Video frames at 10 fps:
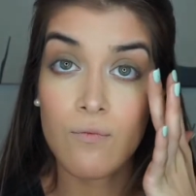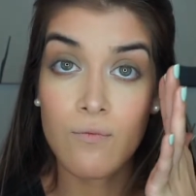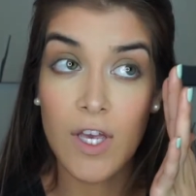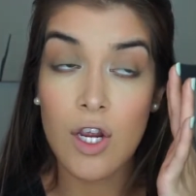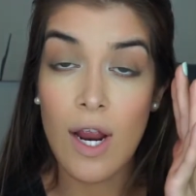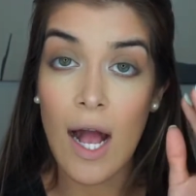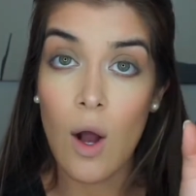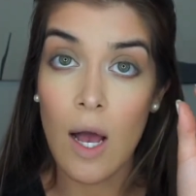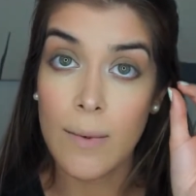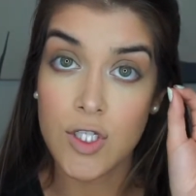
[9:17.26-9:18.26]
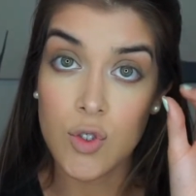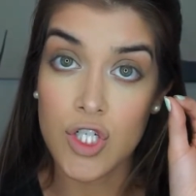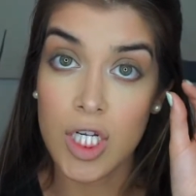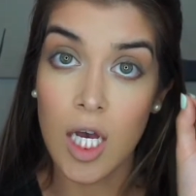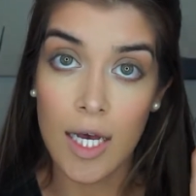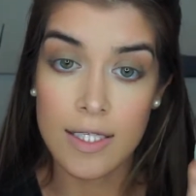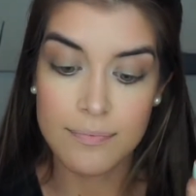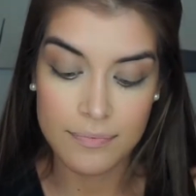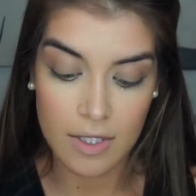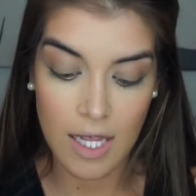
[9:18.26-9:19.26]
figure out how much you should cut.
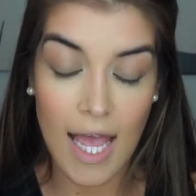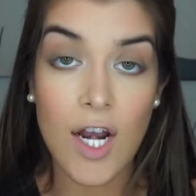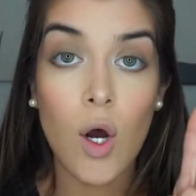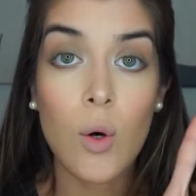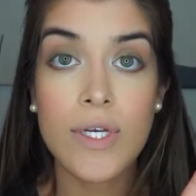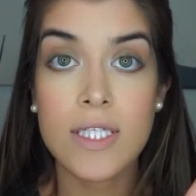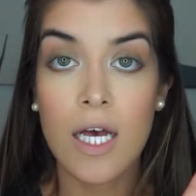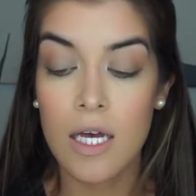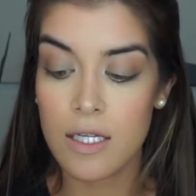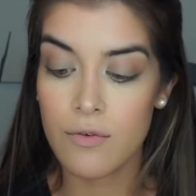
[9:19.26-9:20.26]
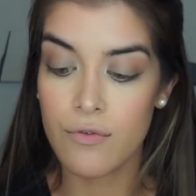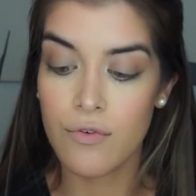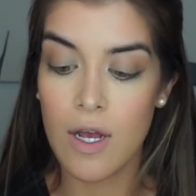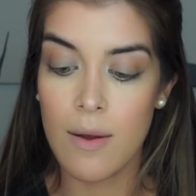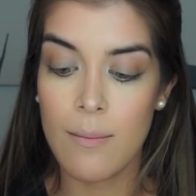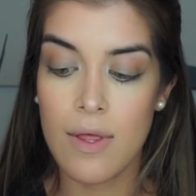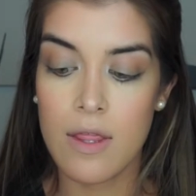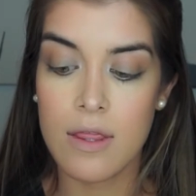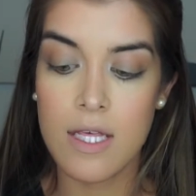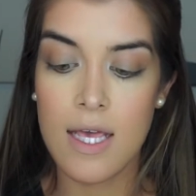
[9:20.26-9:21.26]
And always cut from
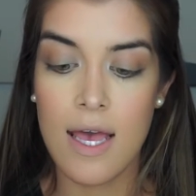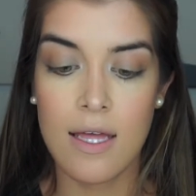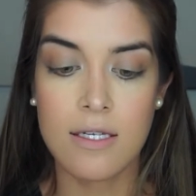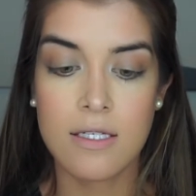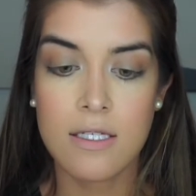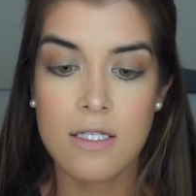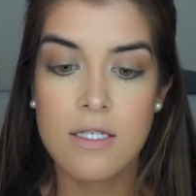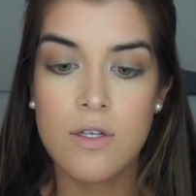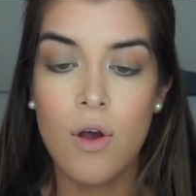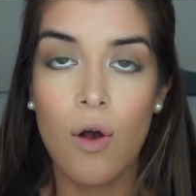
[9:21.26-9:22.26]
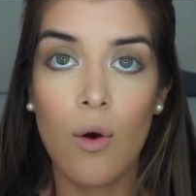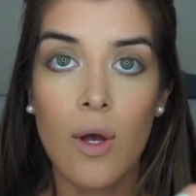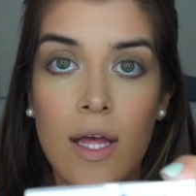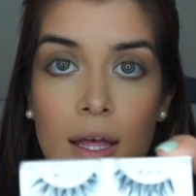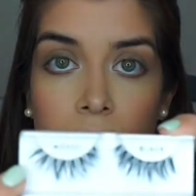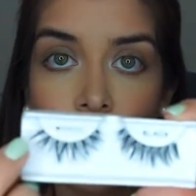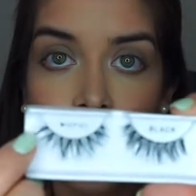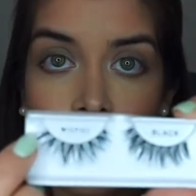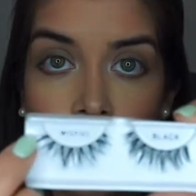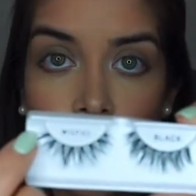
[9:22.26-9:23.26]
the end. So
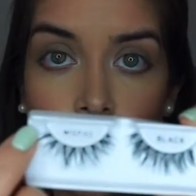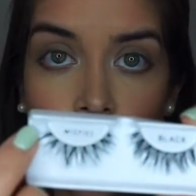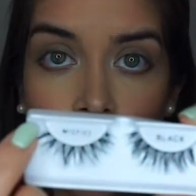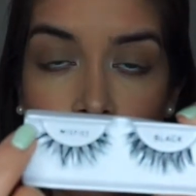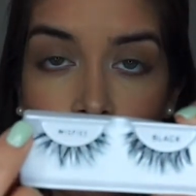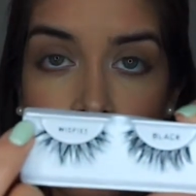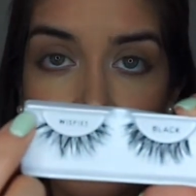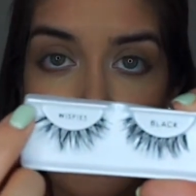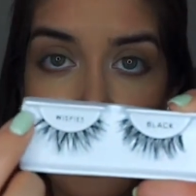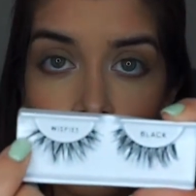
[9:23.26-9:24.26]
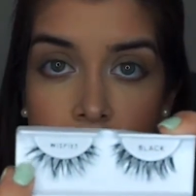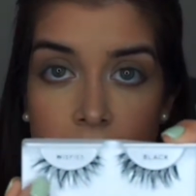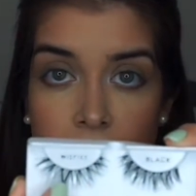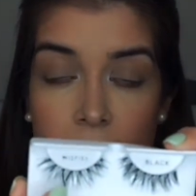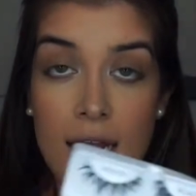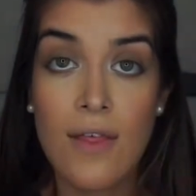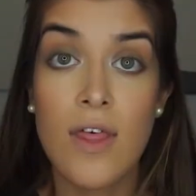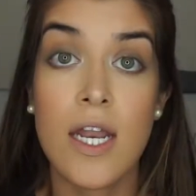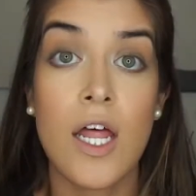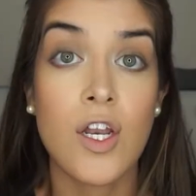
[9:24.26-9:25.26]
you would cut from like the outside in. And
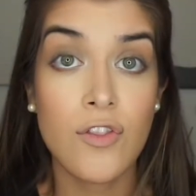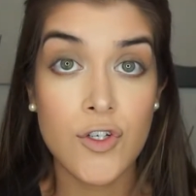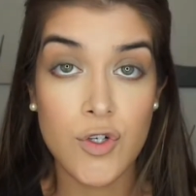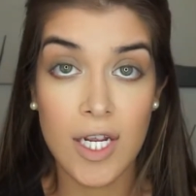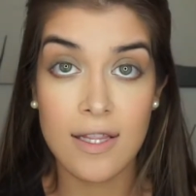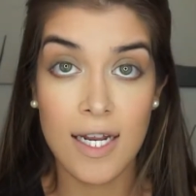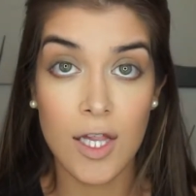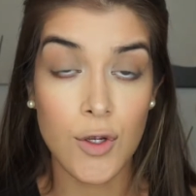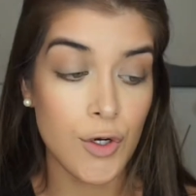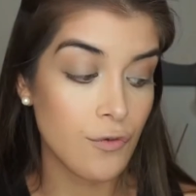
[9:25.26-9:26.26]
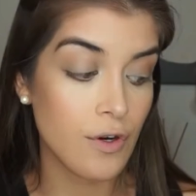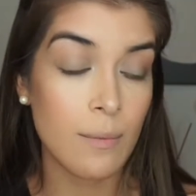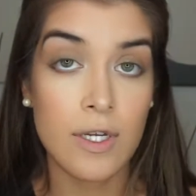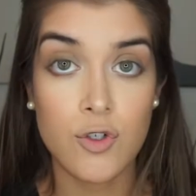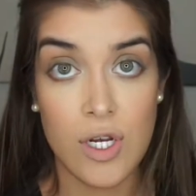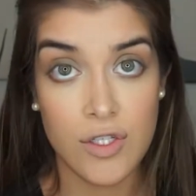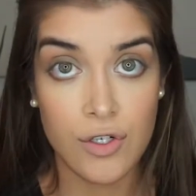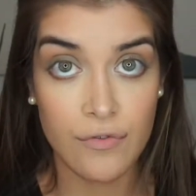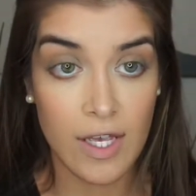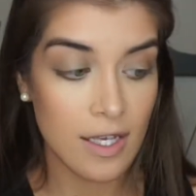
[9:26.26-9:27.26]
then another trick that I learned from Dress
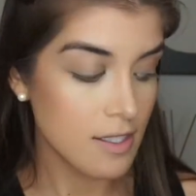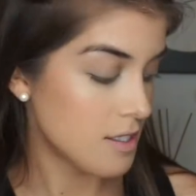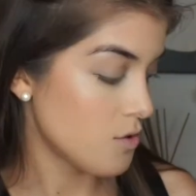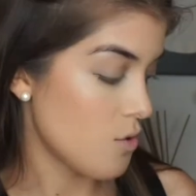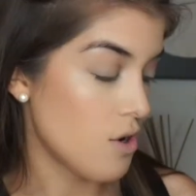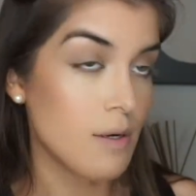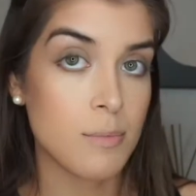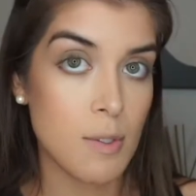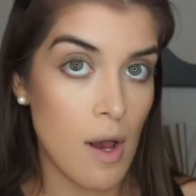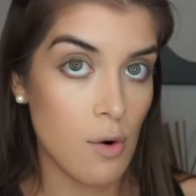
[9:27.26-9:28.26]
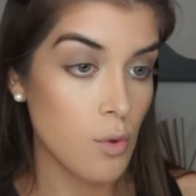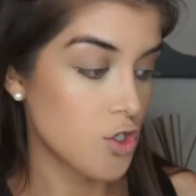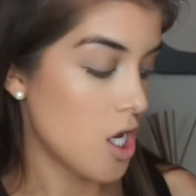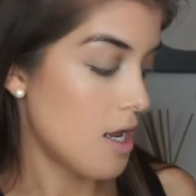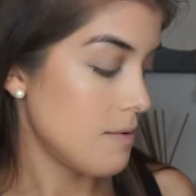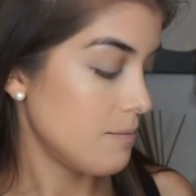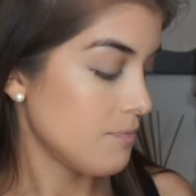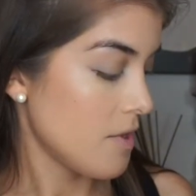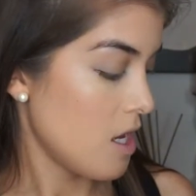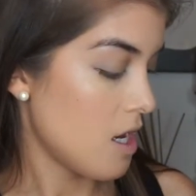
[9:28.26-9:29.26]
Your Face, or Tamana Roshan,
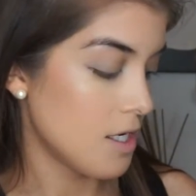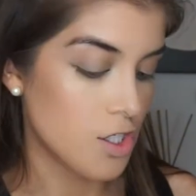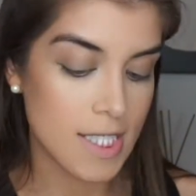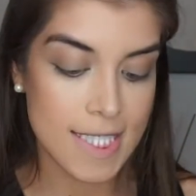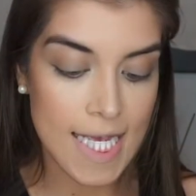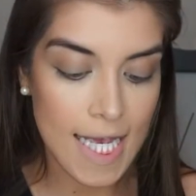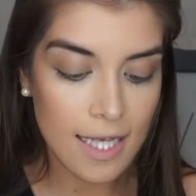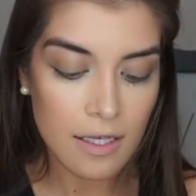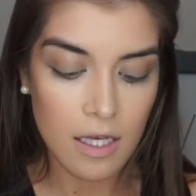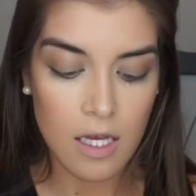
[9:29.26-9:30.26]
I should say,